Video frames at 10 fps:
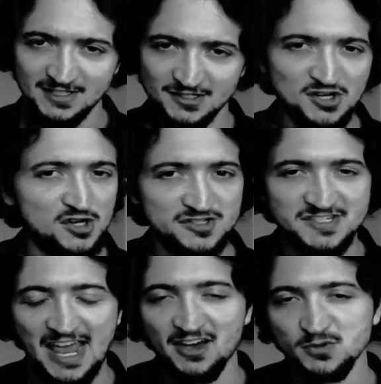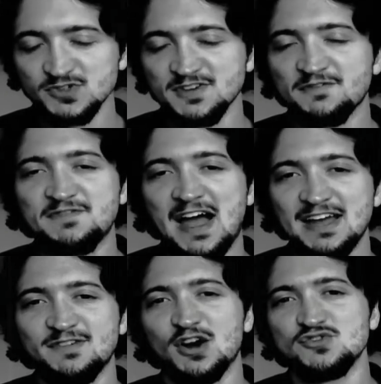Turns out it was a
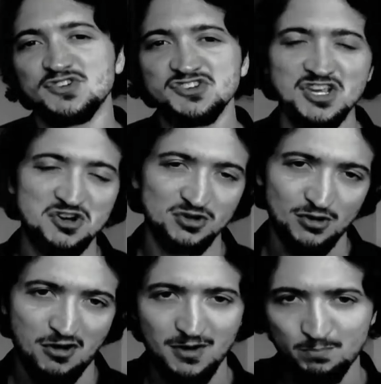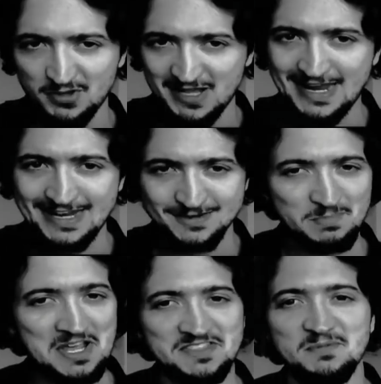500-year-long plan to
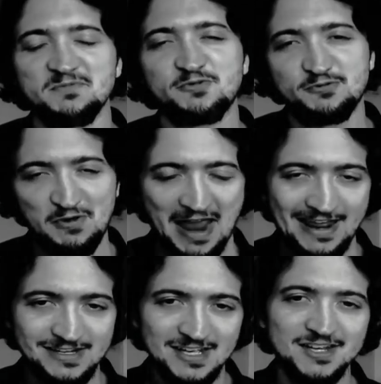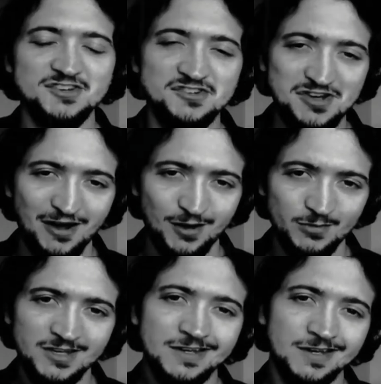make them fat,
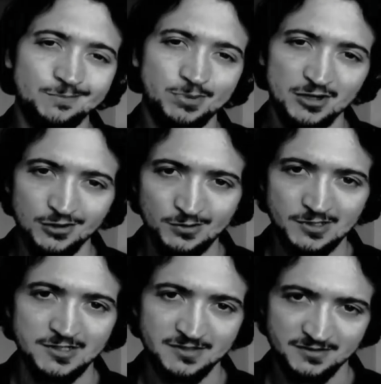dumb, and polluted.